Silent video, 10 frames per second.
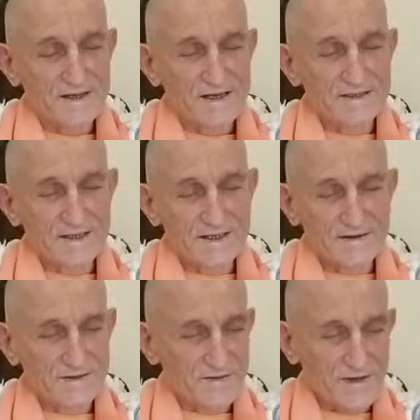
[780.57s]
he said there
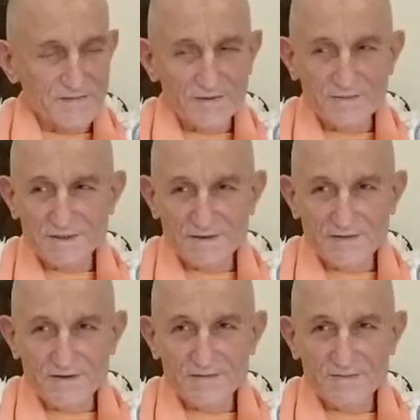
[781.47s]
are 3 forms or
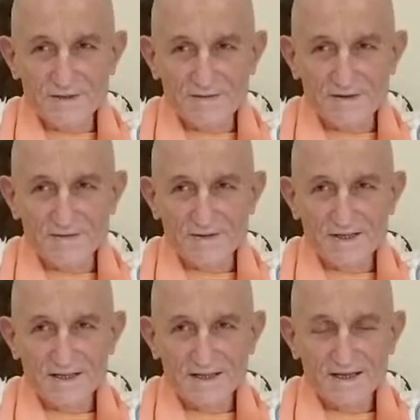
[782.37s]
4 forms
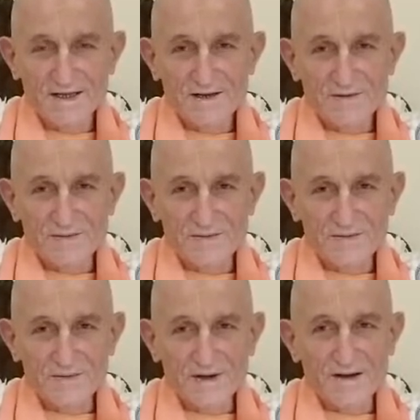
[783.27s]

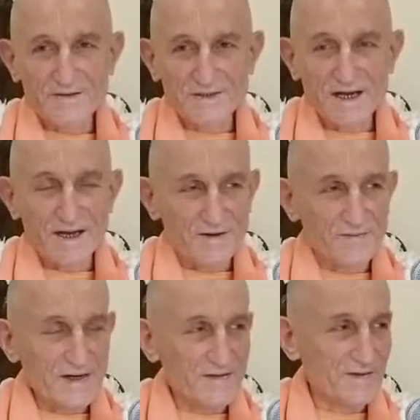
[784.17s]
where I reside, and
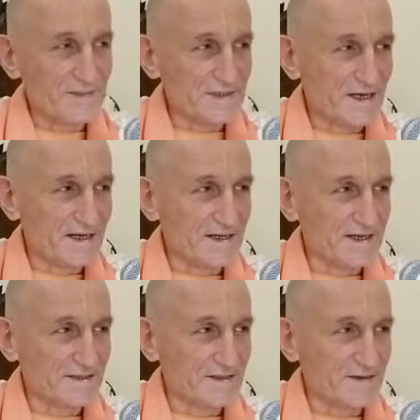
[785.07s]
one of them is
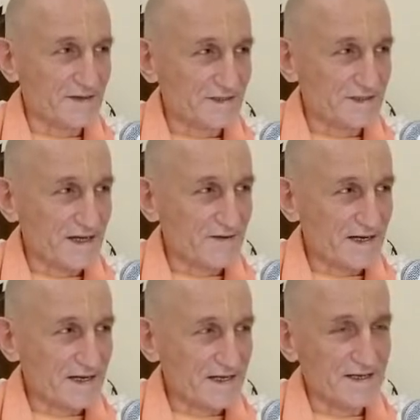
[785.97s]
Ganga, so it's
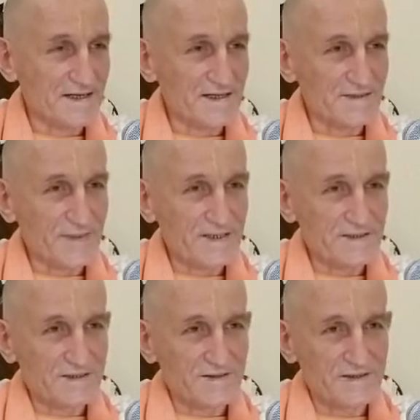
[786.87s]
directly an
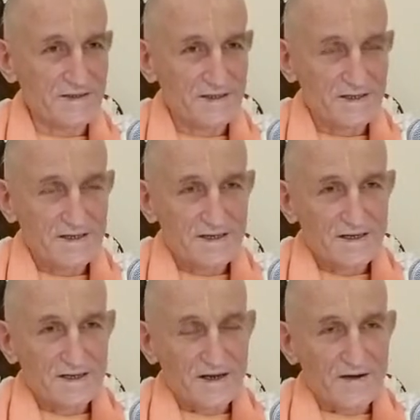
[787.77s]
expansion
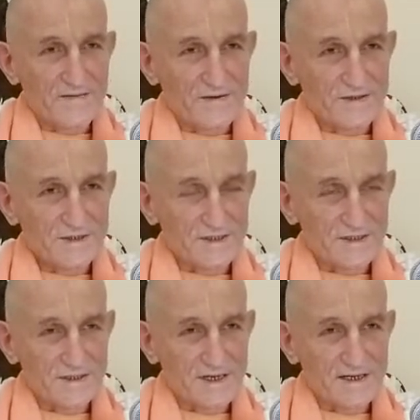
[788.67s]
of
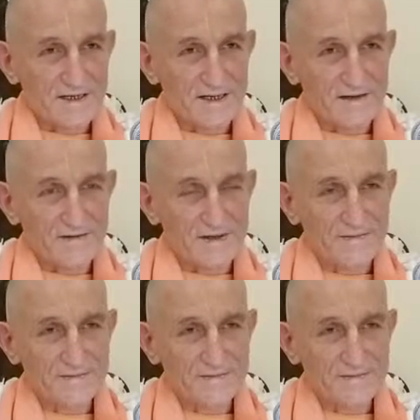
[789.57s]
Krishna, Ganga Devi.